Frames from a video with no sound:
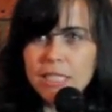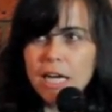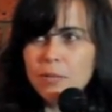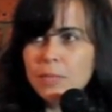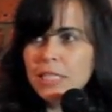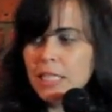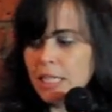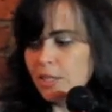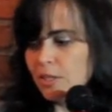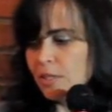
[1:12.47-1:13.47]
How many
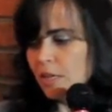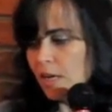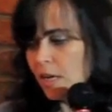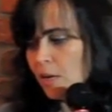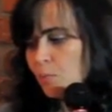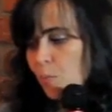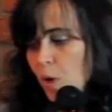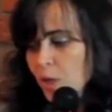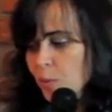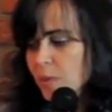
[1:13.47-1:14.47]
here
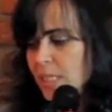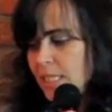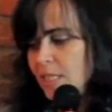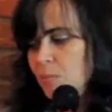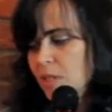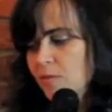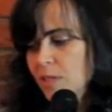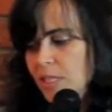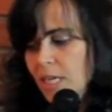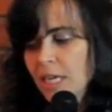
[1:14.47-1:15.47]
work with teams
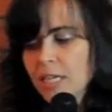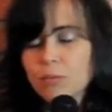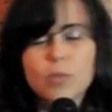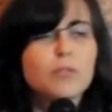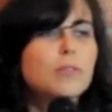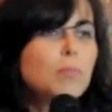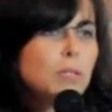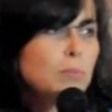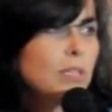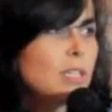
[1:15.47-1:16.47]
every day and work with
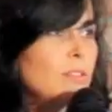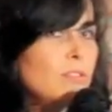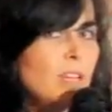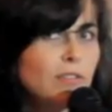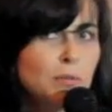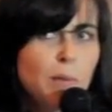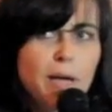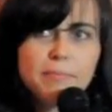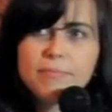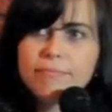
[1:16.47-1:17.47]
people that you've never met?